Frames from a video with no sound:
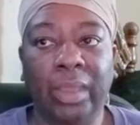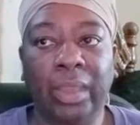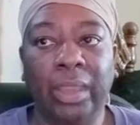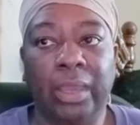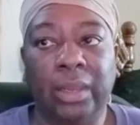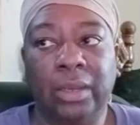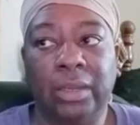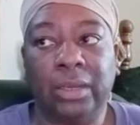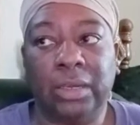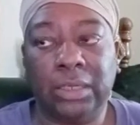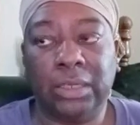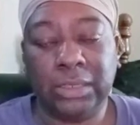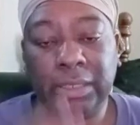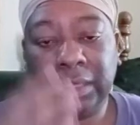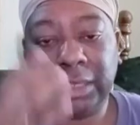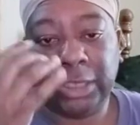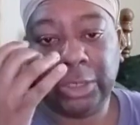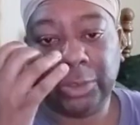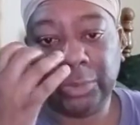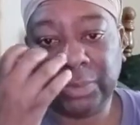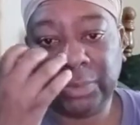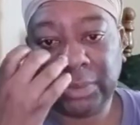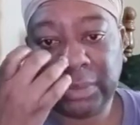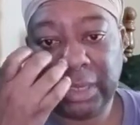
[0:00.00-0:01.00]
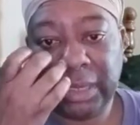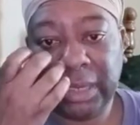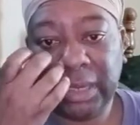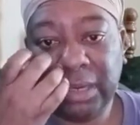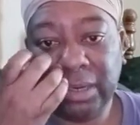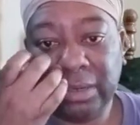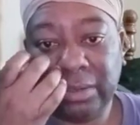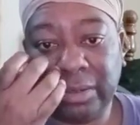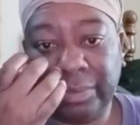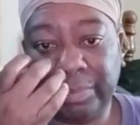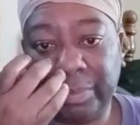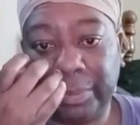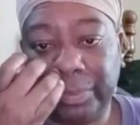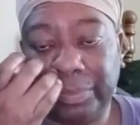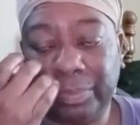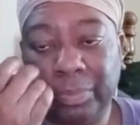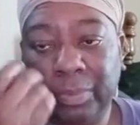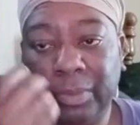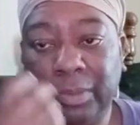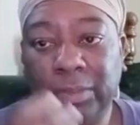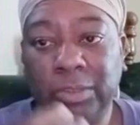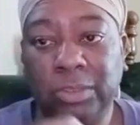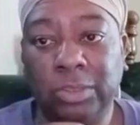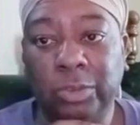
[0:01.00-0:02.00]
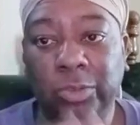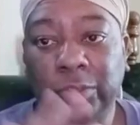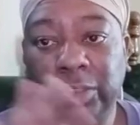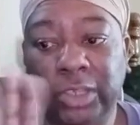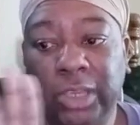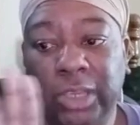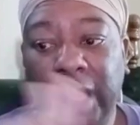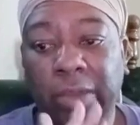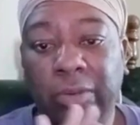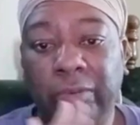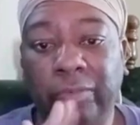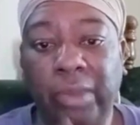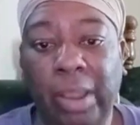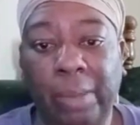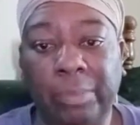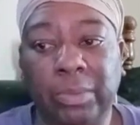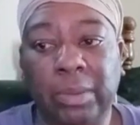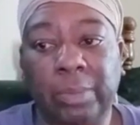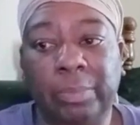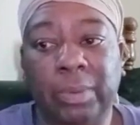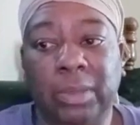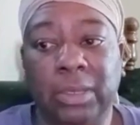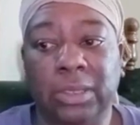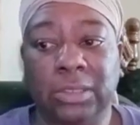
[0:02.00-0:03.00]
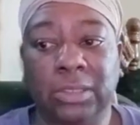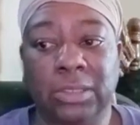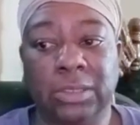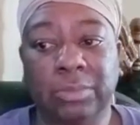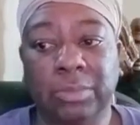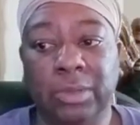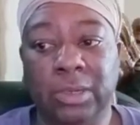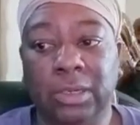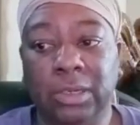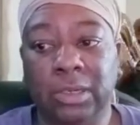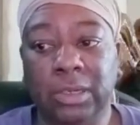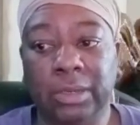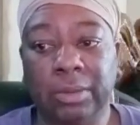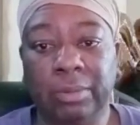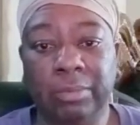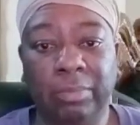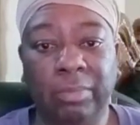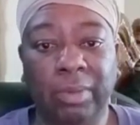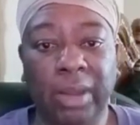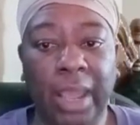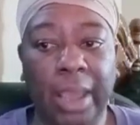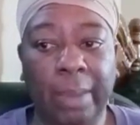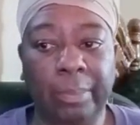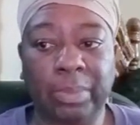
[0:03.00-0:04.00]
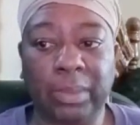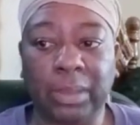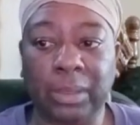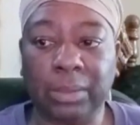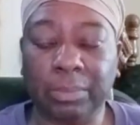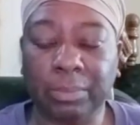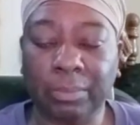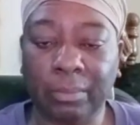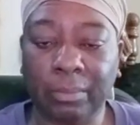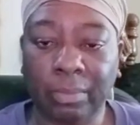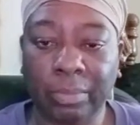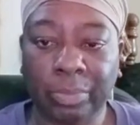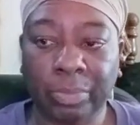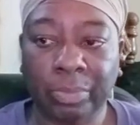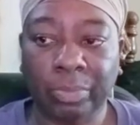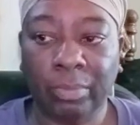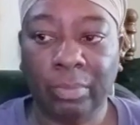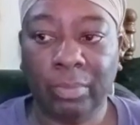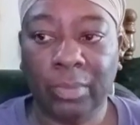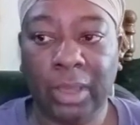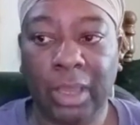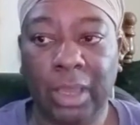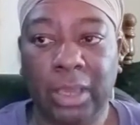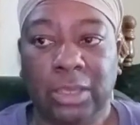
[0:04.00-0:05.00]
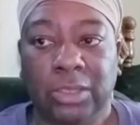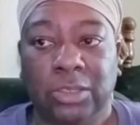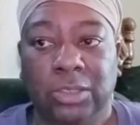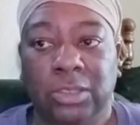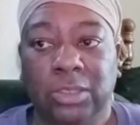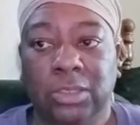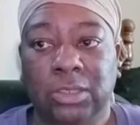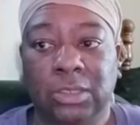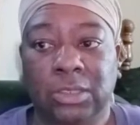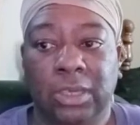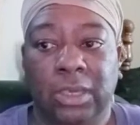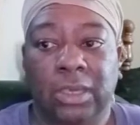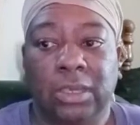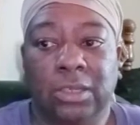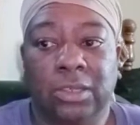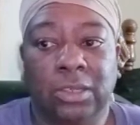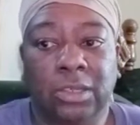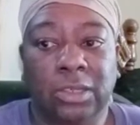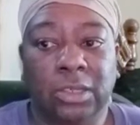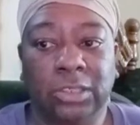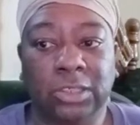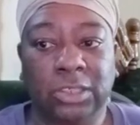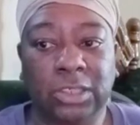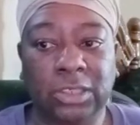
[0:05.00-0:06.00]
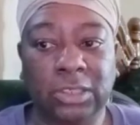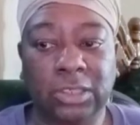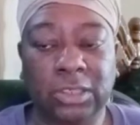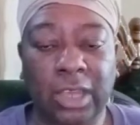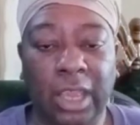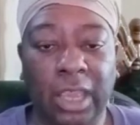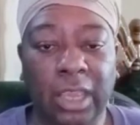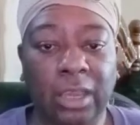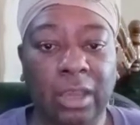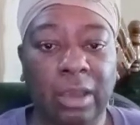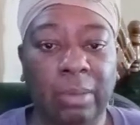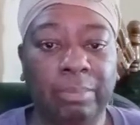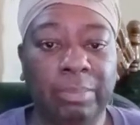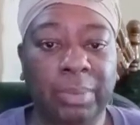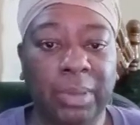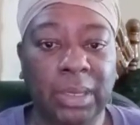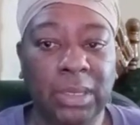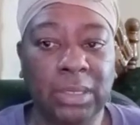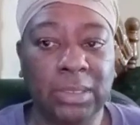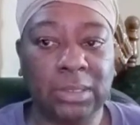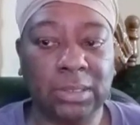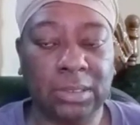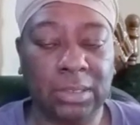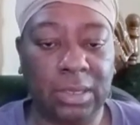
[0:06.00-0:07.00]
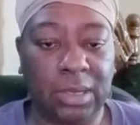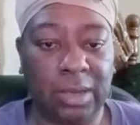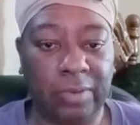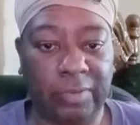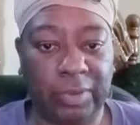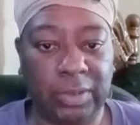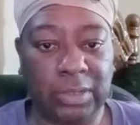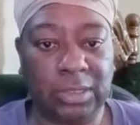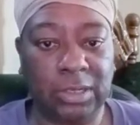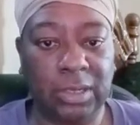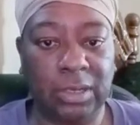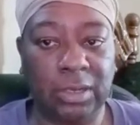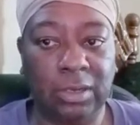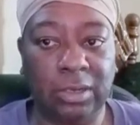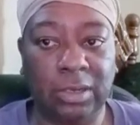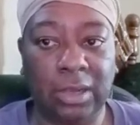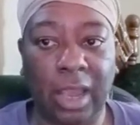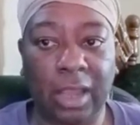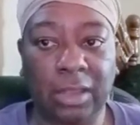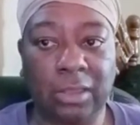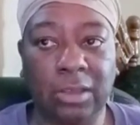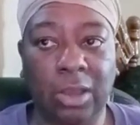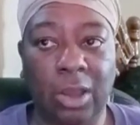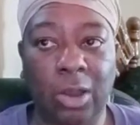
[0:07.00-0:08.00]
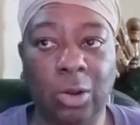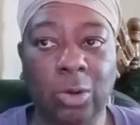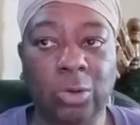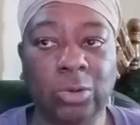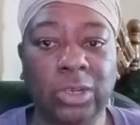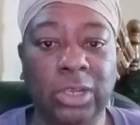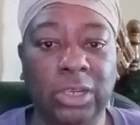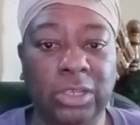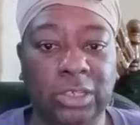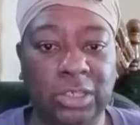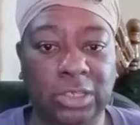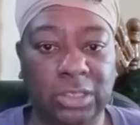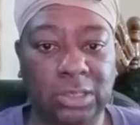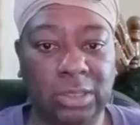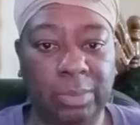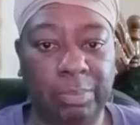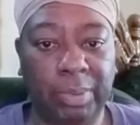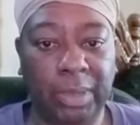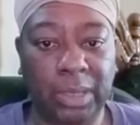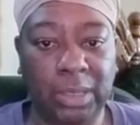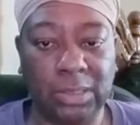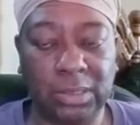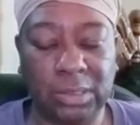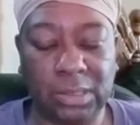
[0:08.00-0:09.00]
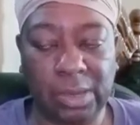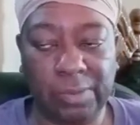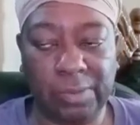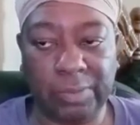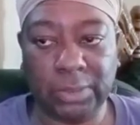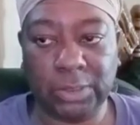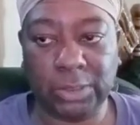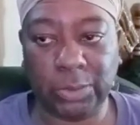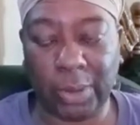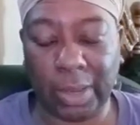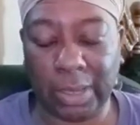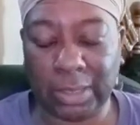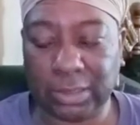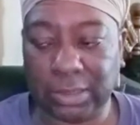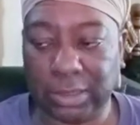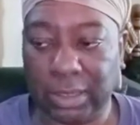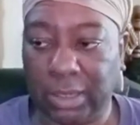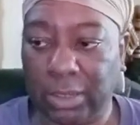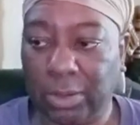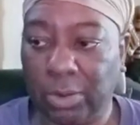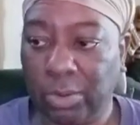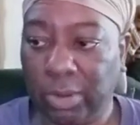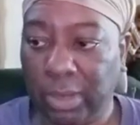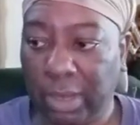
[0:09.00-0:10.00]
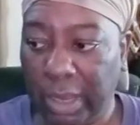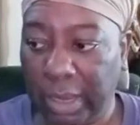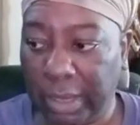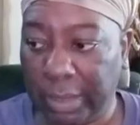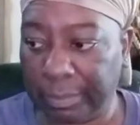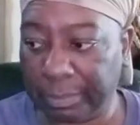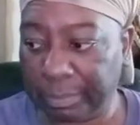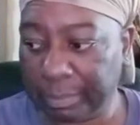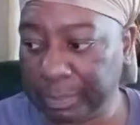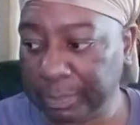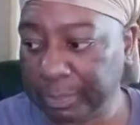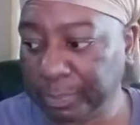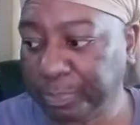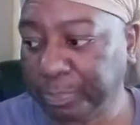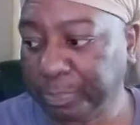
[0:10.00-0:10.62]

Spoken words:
And it was edible. So she had it wrapped up in some napkin. And she said, just take a piece of it. Not the whole thing, just a piece of it. So I said, okay.